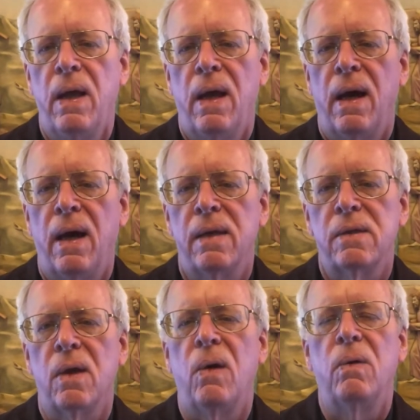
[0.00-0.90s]
of.
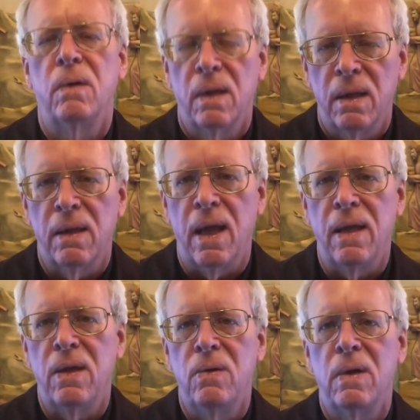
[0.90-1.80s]
So
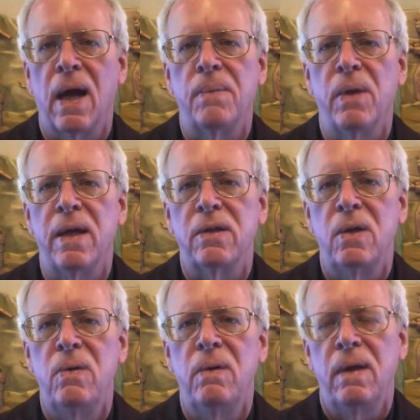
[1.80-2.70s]
thank you, God bless
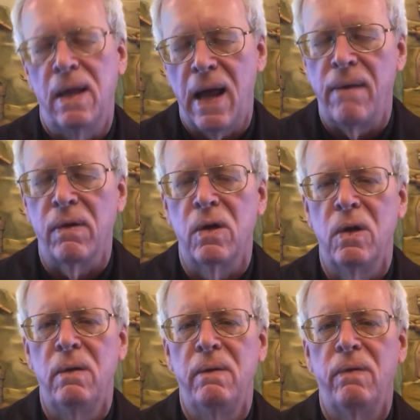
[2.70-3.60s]
you, and have a
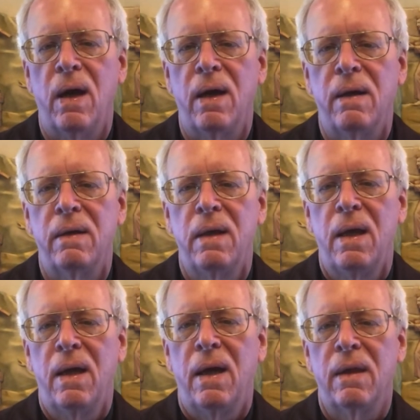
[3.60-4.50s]
good
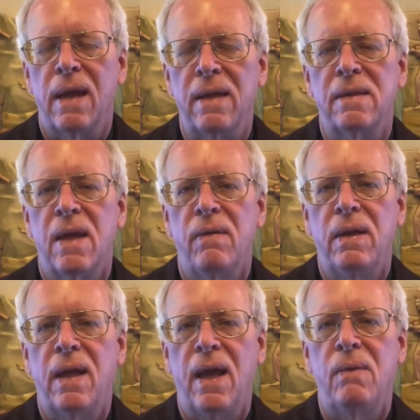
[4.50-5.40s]
Thanksgiving
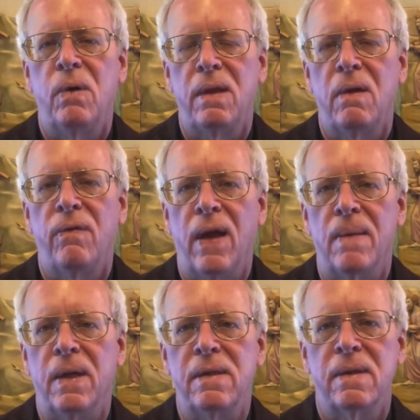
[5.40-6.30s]
day with your
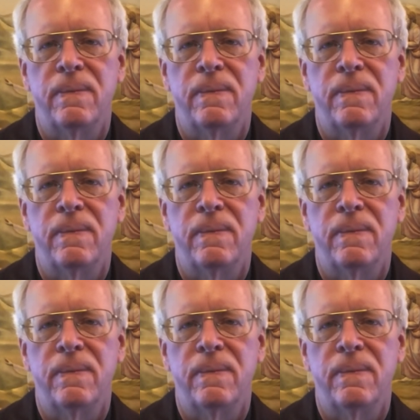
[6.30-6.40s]
families.